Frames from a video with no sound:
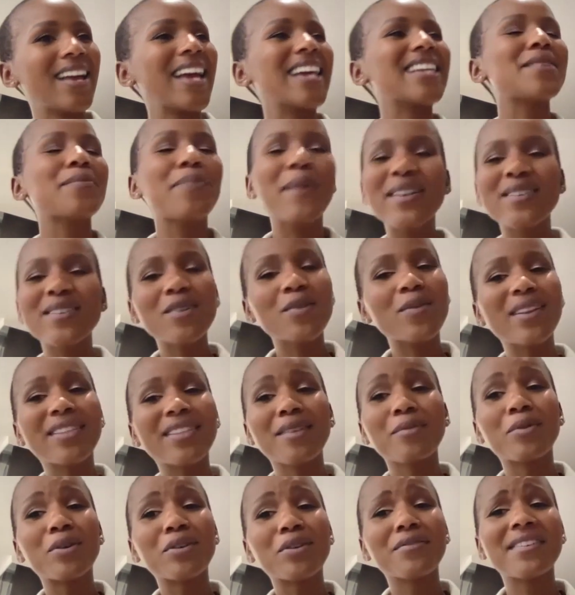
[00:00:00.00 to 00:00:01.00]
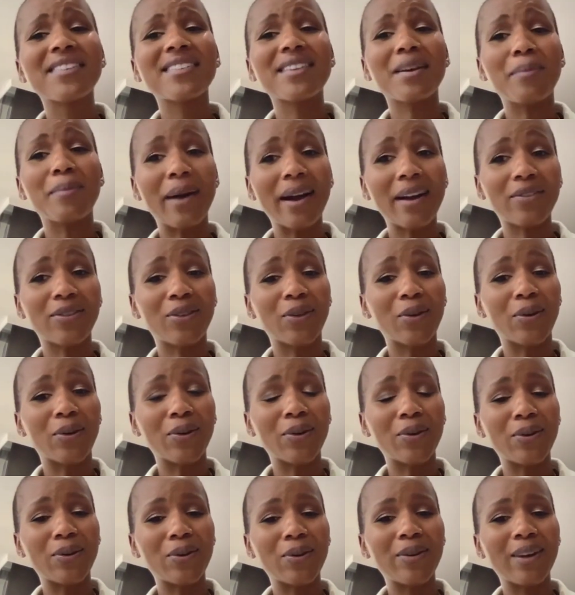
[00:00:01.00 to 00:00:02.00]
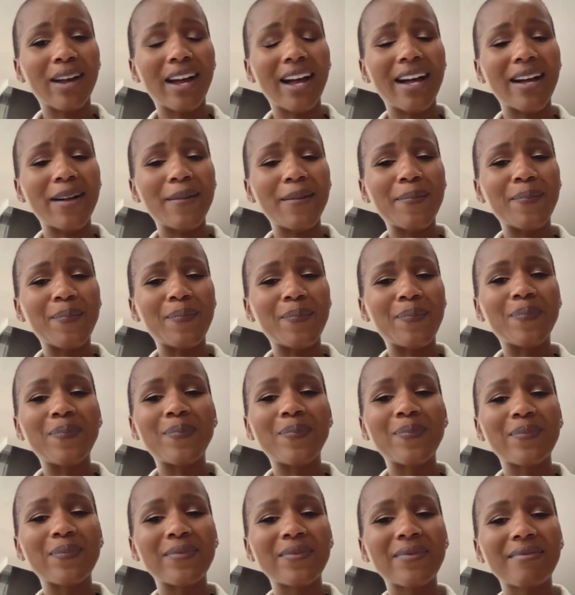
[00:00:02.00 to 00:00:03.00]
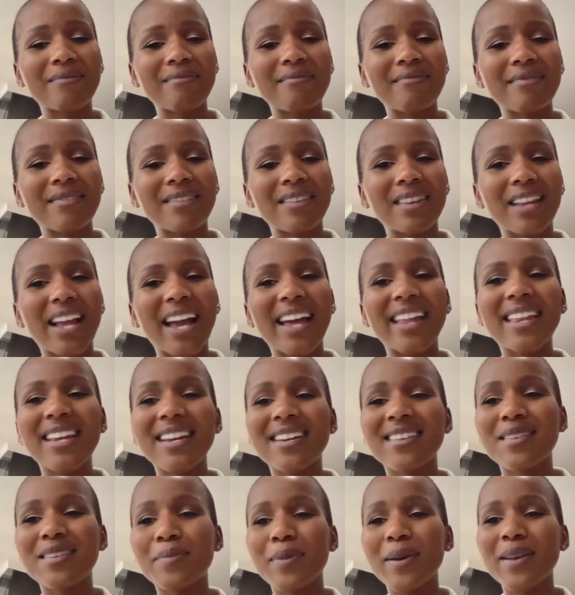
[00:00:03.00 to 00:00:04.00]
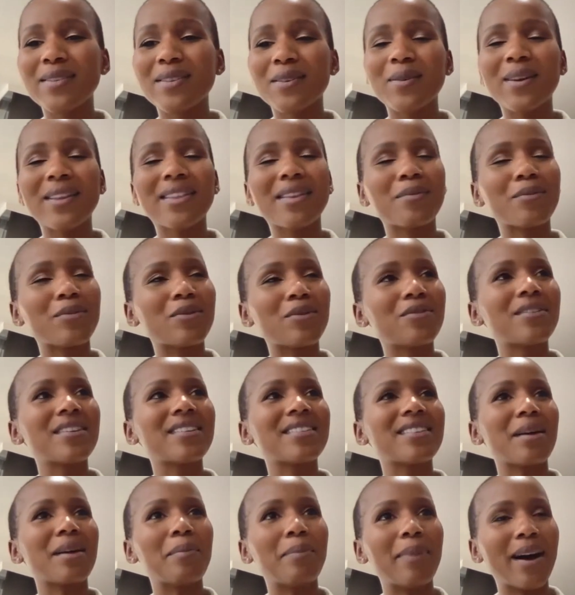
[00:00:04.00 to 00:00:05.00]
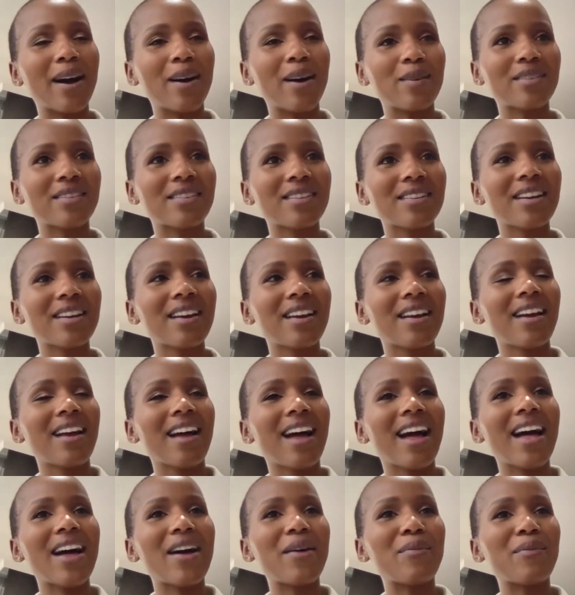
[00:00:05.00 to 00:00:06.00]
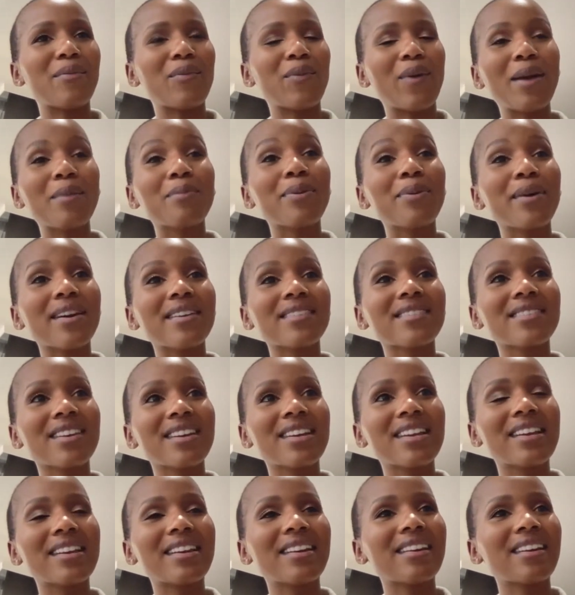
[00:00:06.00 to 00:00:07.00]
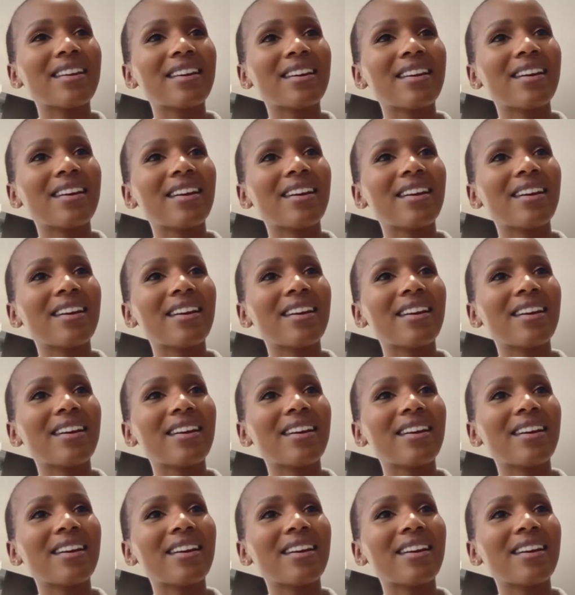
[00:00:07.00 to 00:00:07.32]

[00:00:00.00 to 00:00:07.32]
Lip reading: It depends on what the movie's about, though. I think it depends on what the movie's about. One person,